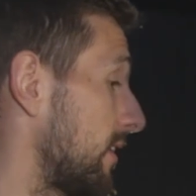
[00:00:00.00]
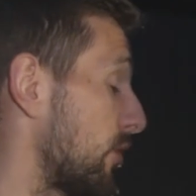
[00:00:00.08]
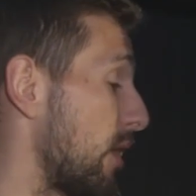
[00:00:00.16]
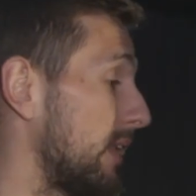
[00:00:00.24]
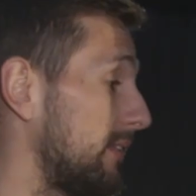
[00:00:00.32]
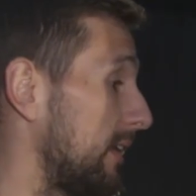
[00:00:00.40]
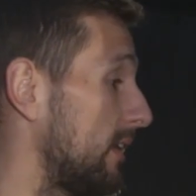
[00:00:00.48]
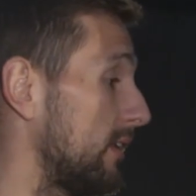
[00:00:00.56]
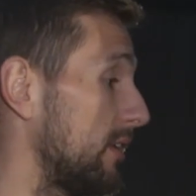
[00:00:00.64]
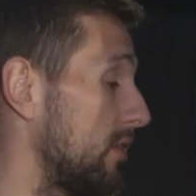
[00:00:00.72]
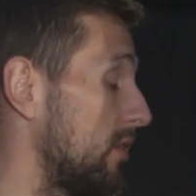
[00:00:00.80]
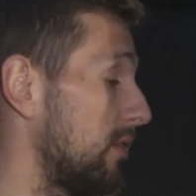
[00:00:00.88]
a great deal.
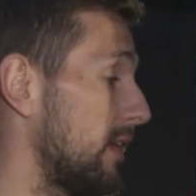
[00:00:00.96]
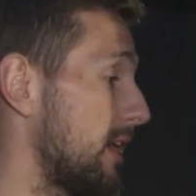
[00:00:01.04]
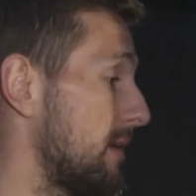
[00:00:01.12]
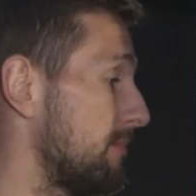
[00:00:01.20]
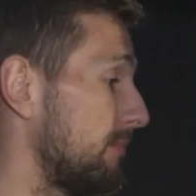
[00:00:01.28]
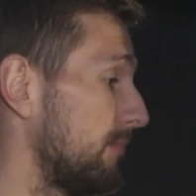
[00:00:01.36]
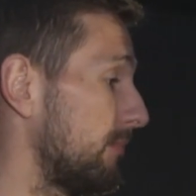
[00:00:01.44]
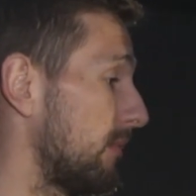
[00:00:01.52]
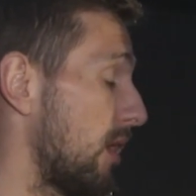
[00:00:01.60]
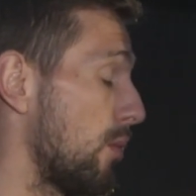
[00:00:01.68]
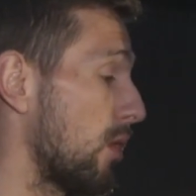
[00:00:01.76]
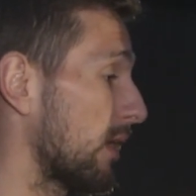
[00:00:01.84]
You know, um,
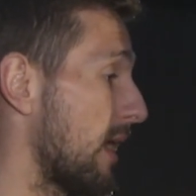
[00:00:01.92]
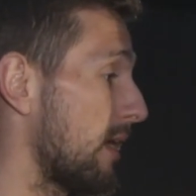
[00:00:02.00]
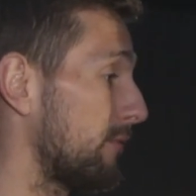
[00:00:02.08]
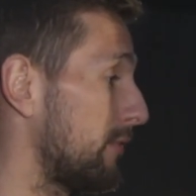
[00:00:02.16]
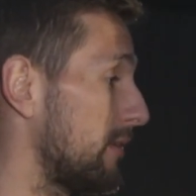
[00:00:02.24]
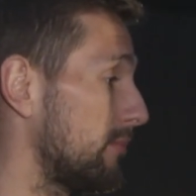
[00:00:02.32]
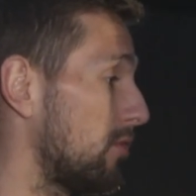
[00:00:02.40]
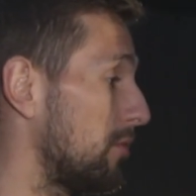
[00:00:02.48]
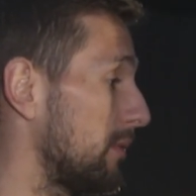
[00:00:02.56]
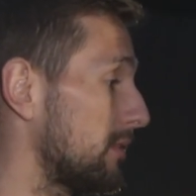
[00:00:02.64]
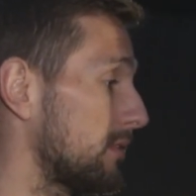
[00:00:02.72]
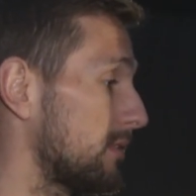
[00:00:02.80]
I work hard for the
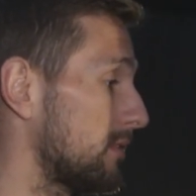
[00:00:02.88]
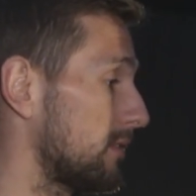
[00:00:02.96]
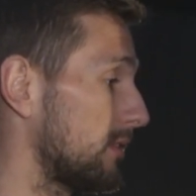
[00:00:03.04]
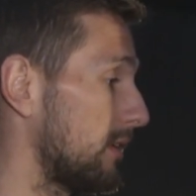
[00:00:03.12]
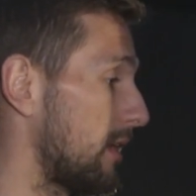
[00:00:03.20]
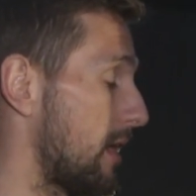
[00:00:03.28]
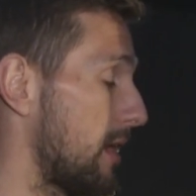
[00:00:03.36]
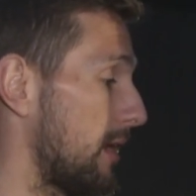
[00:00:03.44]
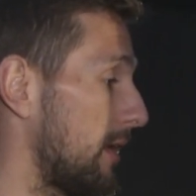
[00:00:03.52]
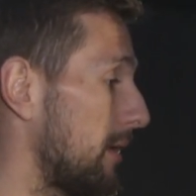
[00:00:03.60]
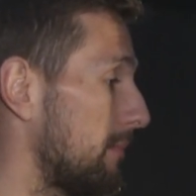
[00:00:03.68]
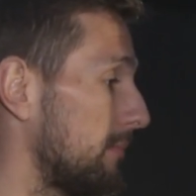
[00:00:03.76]
moments.
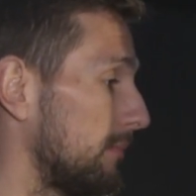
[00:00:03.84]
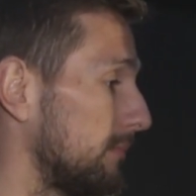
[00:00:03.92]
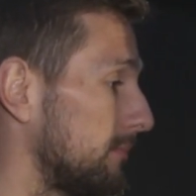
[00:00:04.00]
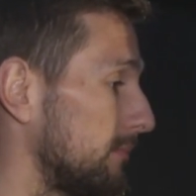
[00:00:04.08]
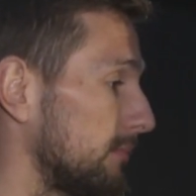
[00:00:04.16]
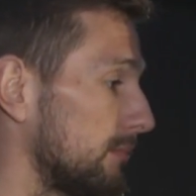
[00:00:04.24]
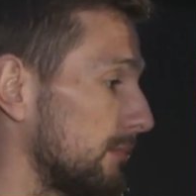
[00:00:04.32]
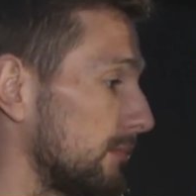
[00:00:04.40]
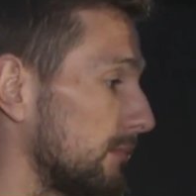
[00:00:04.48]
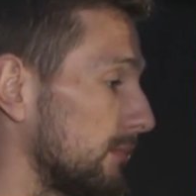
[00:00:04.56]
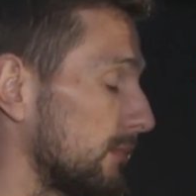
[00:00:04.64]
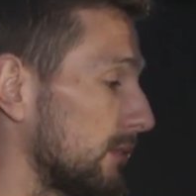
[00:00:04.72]
Um,
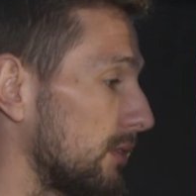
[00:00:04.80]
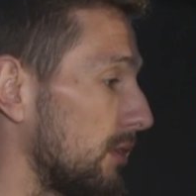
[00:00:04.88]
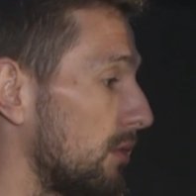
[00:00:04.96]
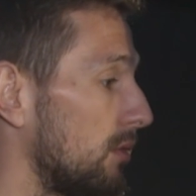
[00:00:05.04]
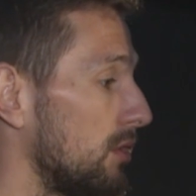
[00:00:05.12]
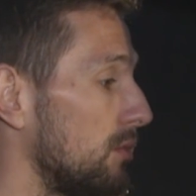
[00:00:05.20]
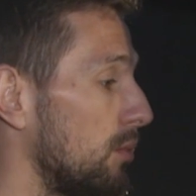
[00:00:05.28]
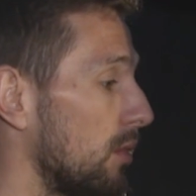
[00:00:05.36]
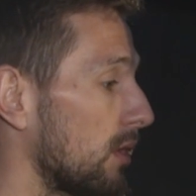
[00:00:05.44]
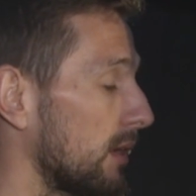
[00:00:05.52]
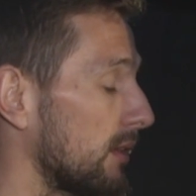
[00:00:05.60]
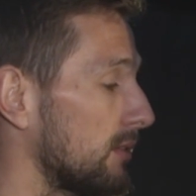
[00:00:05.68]
you know, you
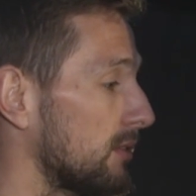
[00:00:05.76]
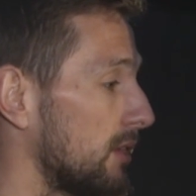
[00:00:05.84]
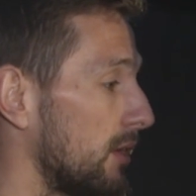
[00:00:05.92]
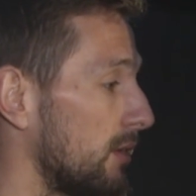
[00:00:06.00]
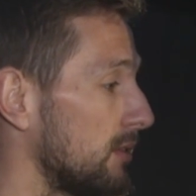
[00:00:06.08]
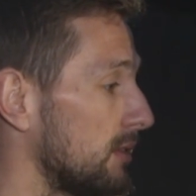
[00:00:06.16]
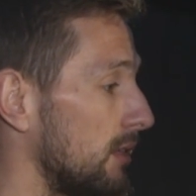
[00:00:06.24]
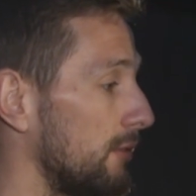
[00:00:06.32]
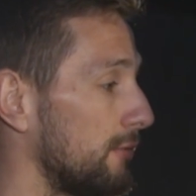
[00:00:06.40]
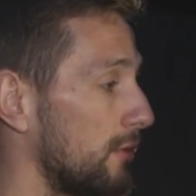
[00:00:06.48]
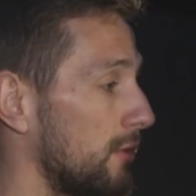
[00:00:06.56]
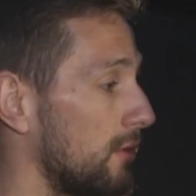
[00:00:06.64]
work tirelessly
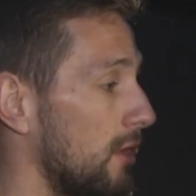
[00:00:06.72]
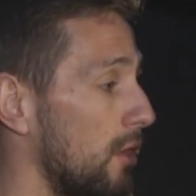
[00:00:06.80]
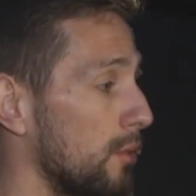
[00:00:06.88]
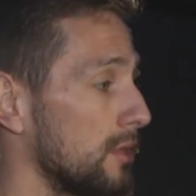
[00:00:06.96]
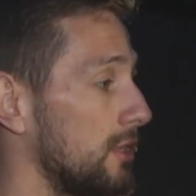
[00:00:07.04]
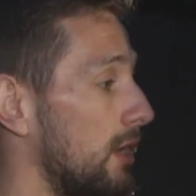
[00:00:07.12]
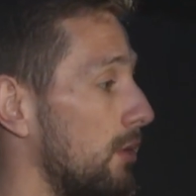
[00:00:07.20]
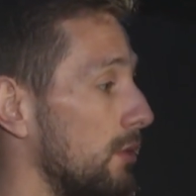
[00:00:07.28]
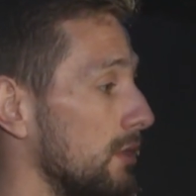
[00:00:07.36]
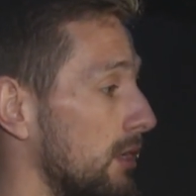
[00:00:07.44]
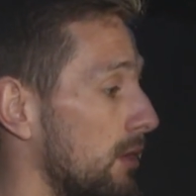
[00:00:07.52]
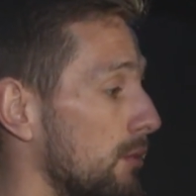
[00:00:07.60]
for hours and
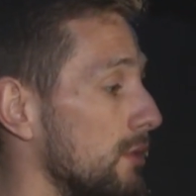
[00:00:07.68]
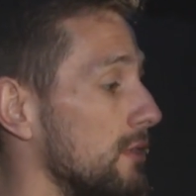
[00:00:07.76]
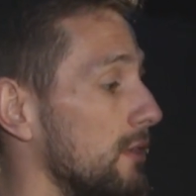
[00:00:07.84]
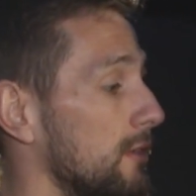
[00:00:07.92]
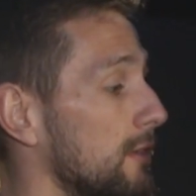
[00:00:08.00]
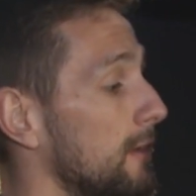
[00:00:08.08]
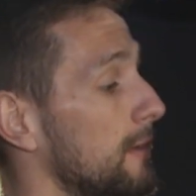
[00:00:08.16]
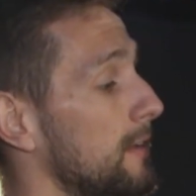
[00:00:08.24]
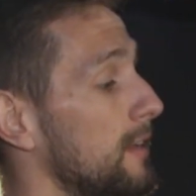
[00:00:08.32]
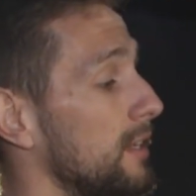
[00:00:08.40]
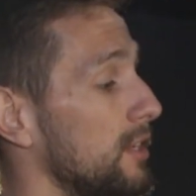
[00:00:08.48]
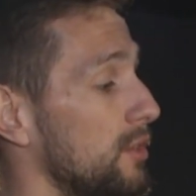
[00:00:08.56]
hours and hours and.
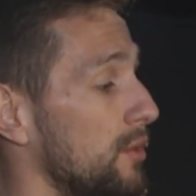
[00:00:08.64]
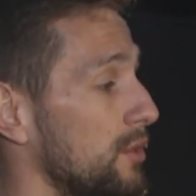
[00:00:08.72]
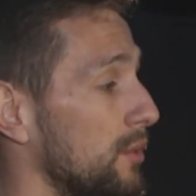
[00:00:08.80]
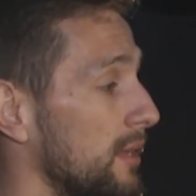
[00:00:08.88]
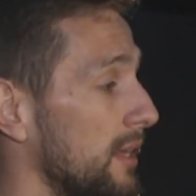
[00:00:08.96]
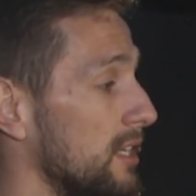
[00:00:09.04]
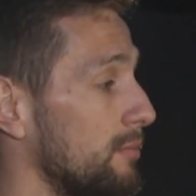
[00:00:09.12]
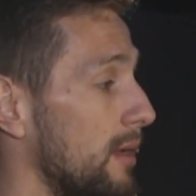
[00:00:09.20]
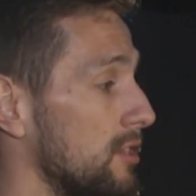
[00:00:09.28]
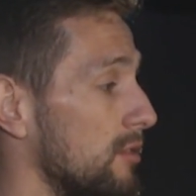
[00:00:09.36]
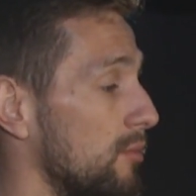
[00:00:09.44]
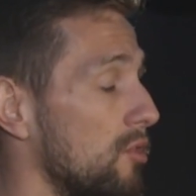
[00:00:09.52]
You know, you can get a
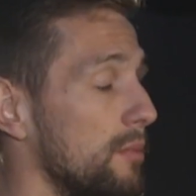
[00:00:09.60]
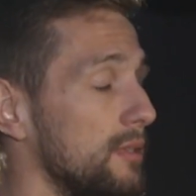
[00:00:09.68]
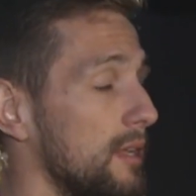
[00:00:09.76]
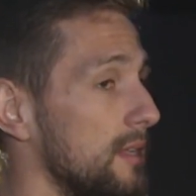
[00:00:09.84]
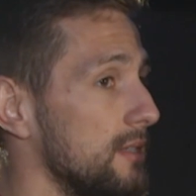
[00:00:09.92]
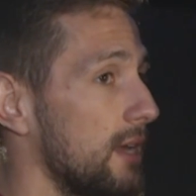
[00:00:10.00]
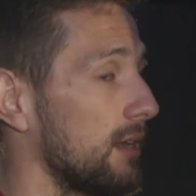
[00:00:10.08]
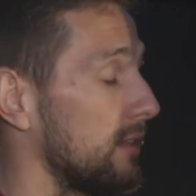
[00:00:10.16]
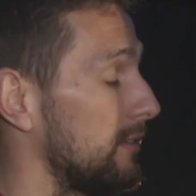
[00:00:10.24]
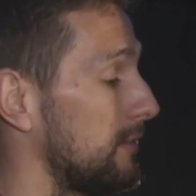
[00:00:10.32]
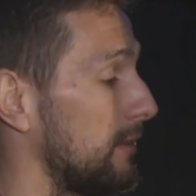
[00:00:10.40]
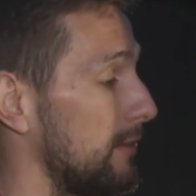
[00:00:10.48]
special moment any
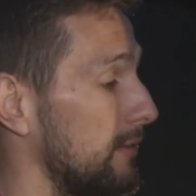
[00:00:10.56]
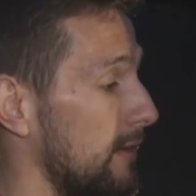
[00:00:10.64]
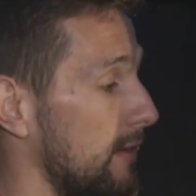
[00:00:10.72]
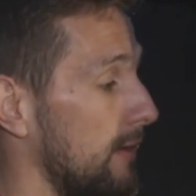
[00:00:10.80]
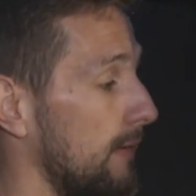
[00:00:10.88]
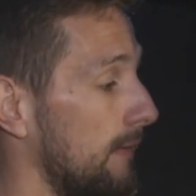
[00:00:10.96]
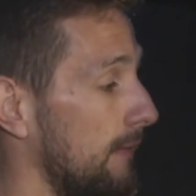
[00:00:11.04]
second, and uh,